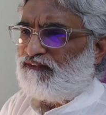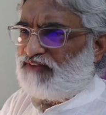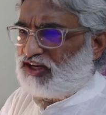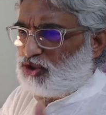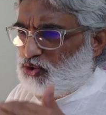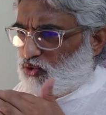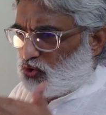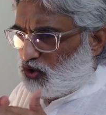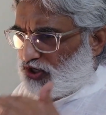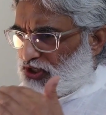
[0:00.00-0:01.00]
when you
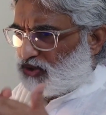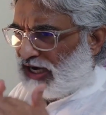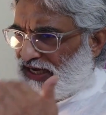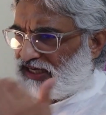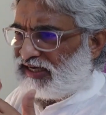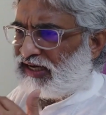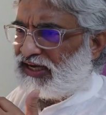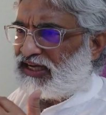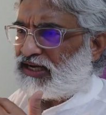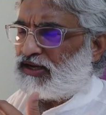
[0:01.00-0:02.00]
go into higher and
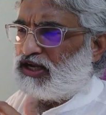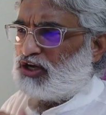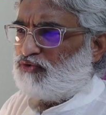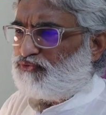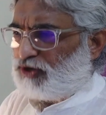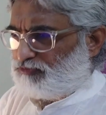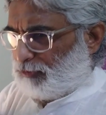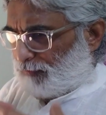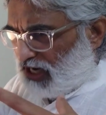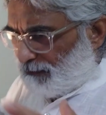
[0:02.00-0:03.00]
higher, from
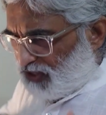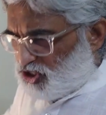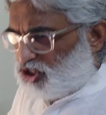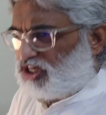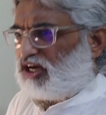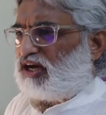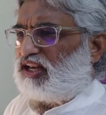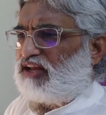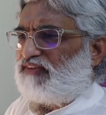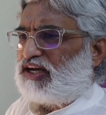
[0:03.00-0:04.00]
the
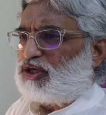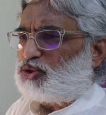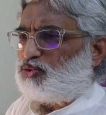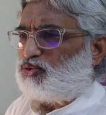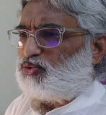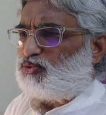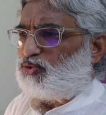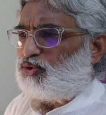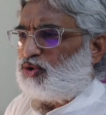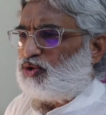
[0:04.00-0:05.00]
Prapanchika level to
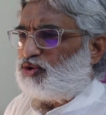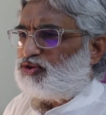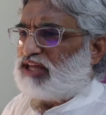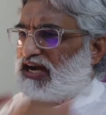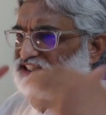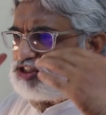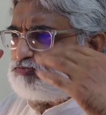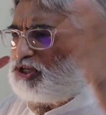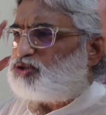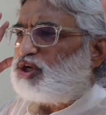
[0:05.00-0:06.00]
that
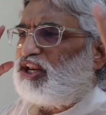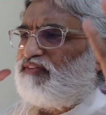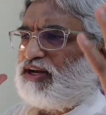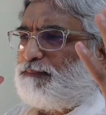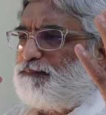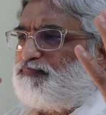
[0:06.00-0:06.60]
spiritual level.